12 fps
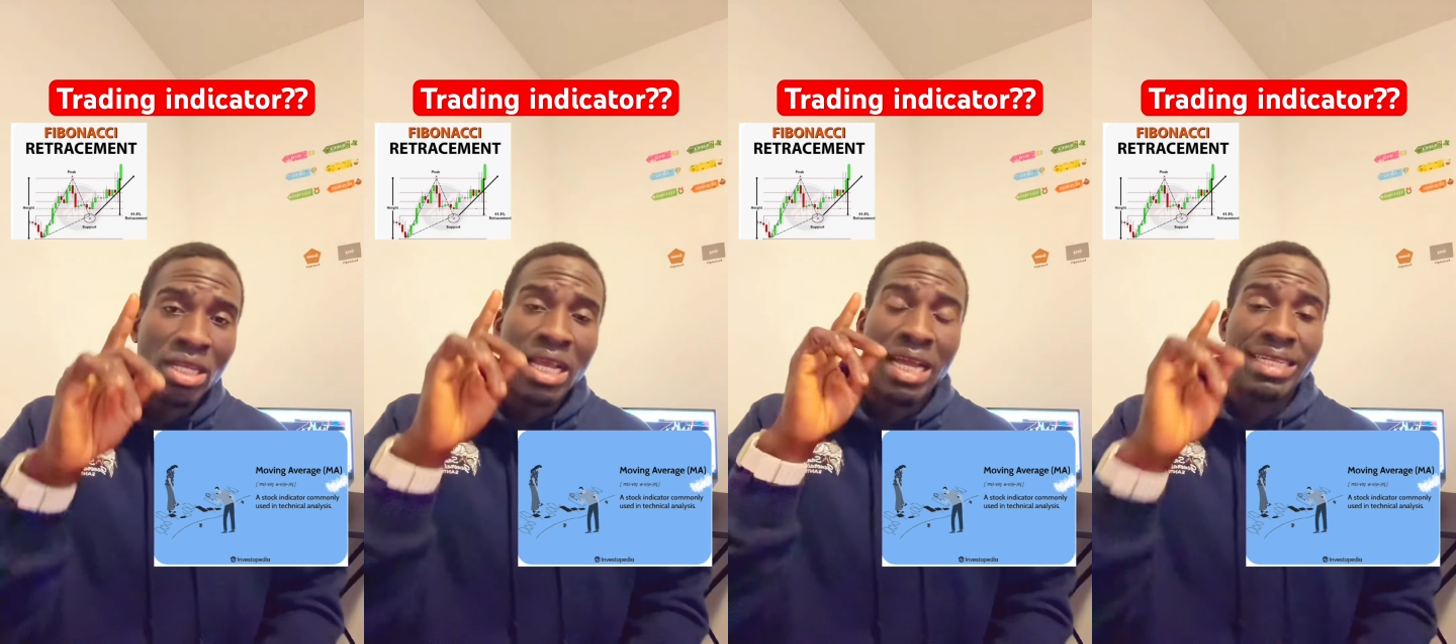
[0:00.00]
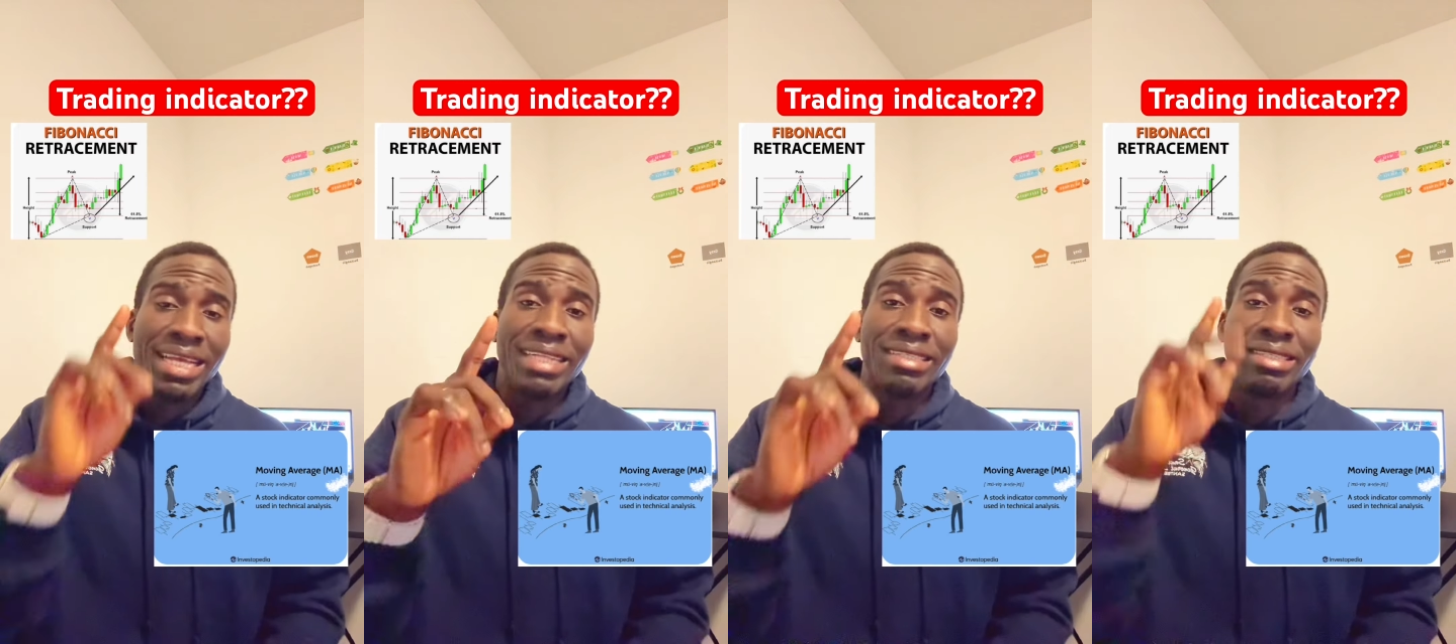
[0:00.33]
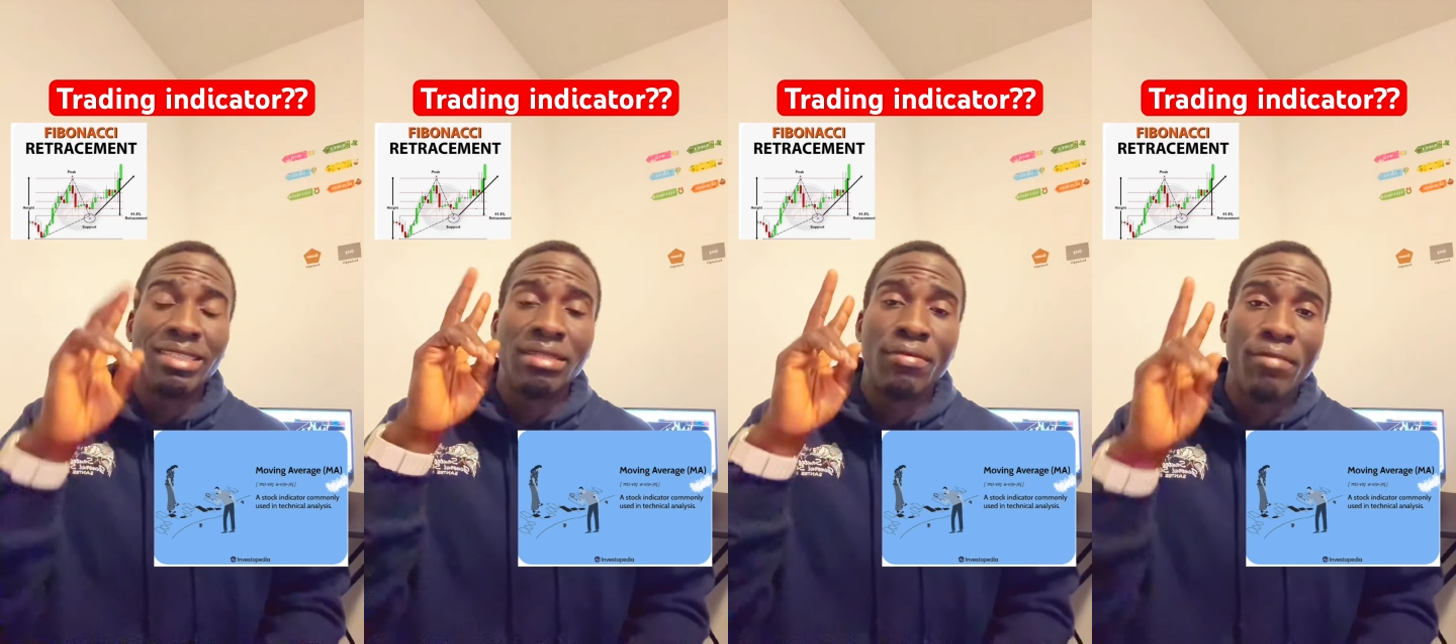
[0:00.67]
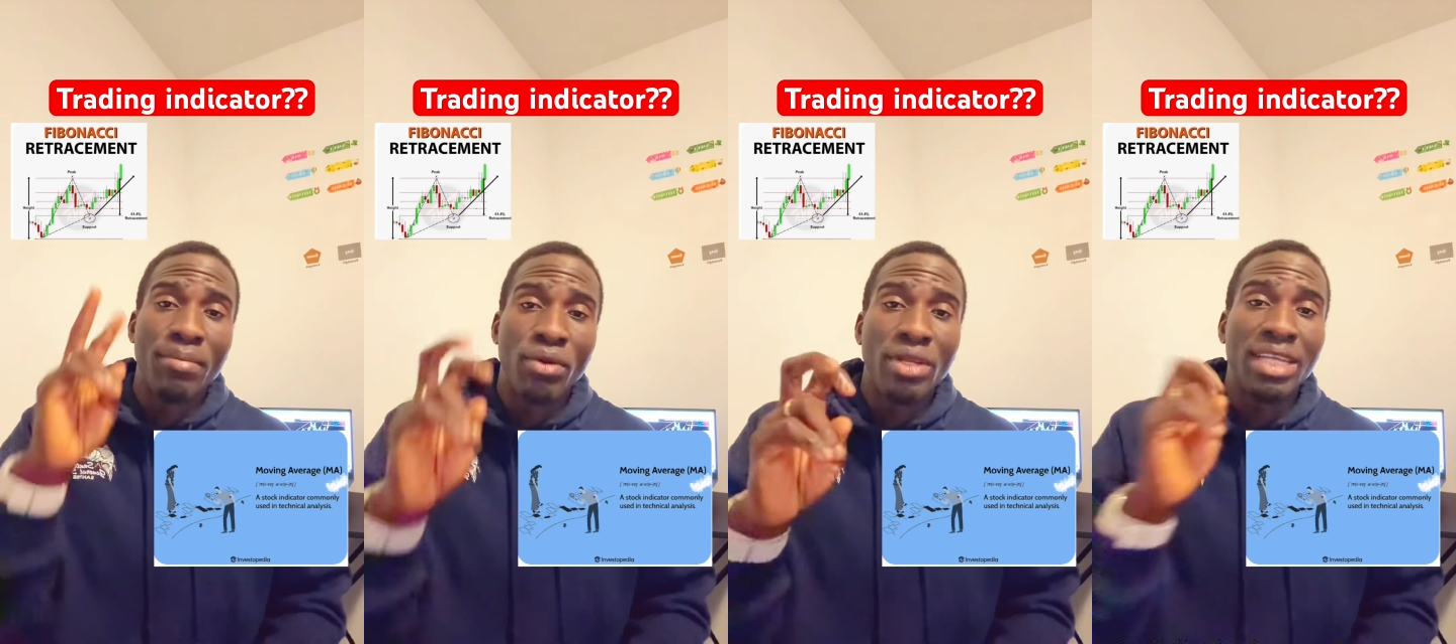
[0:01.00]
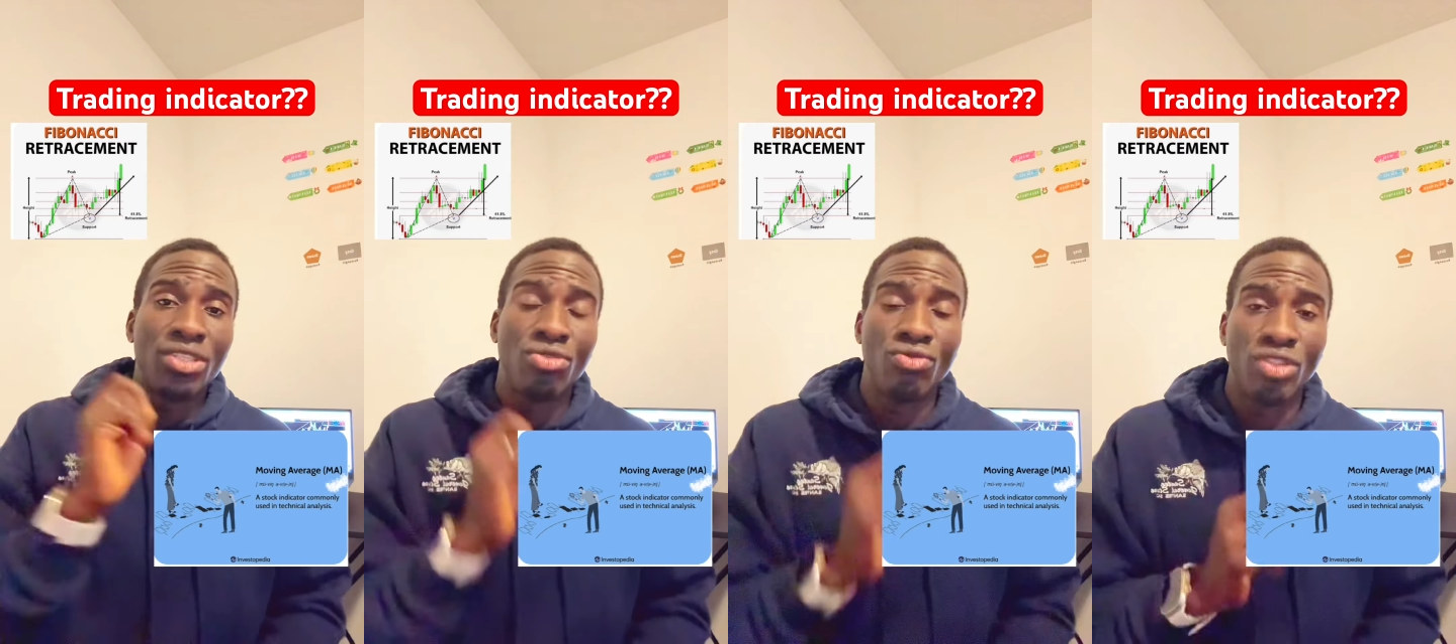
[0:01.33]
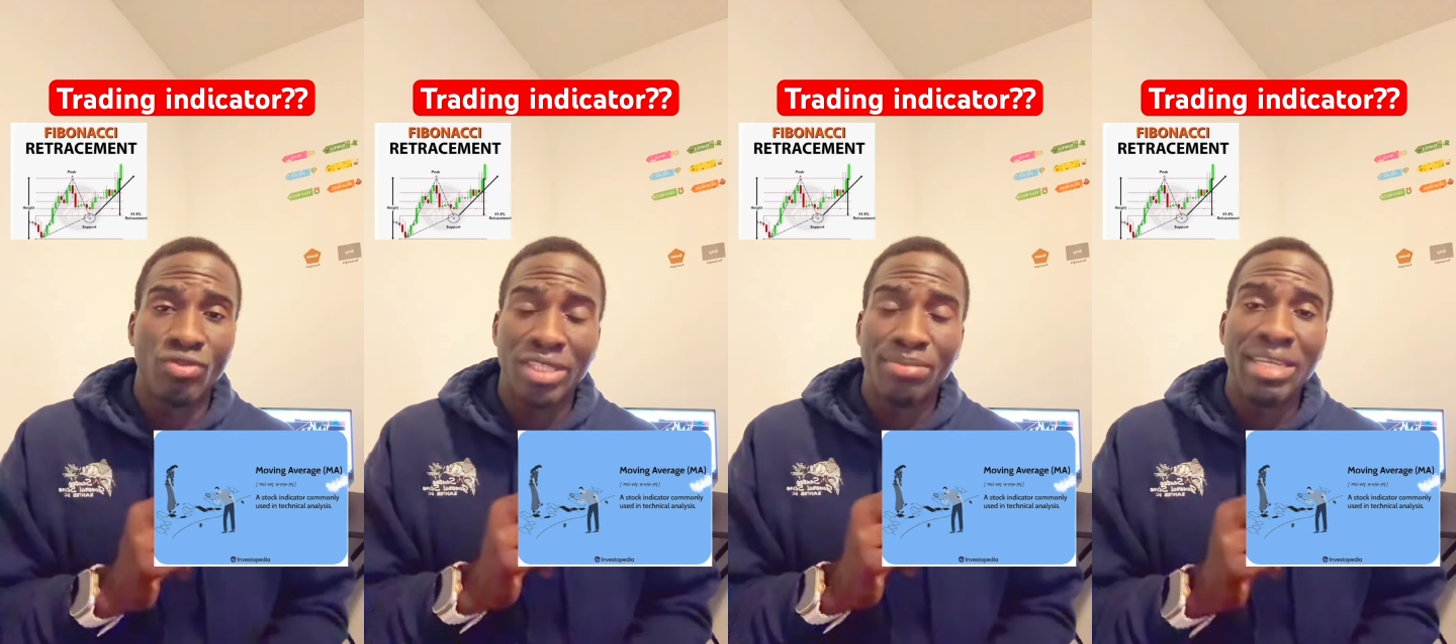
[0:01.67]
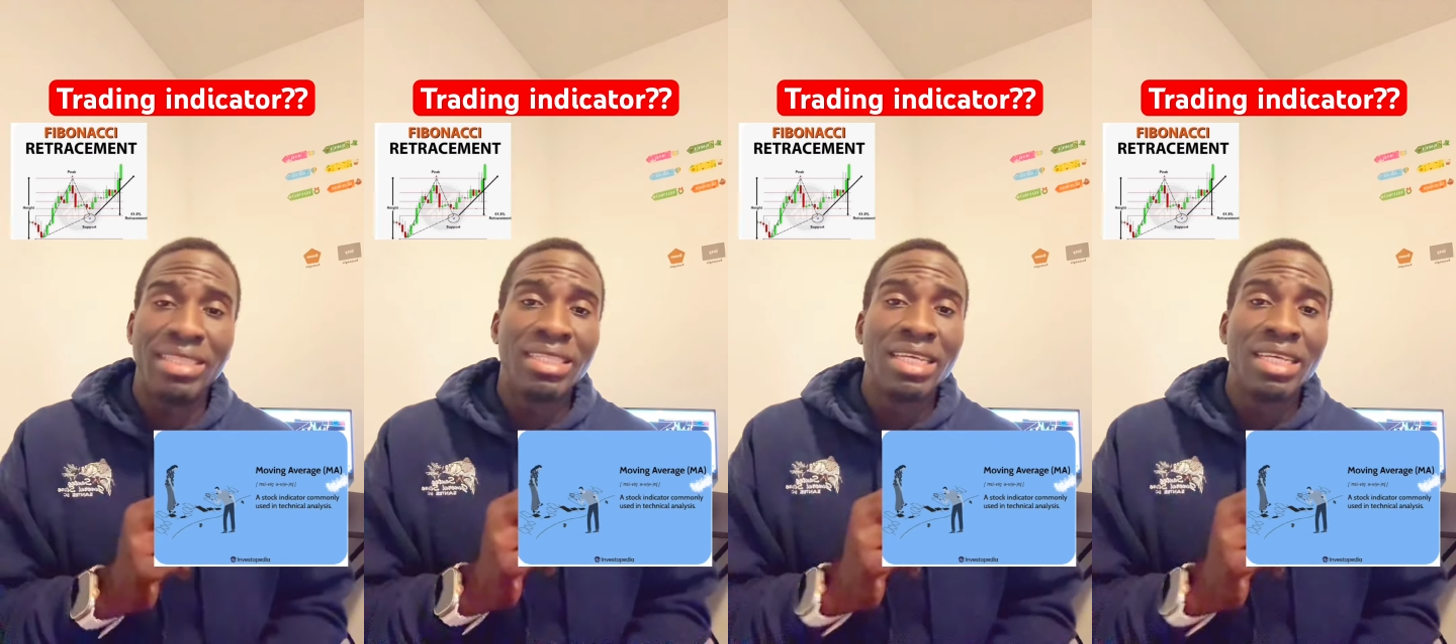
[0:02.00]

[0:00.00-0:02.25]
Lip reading: and that is the Fibonacci retracement.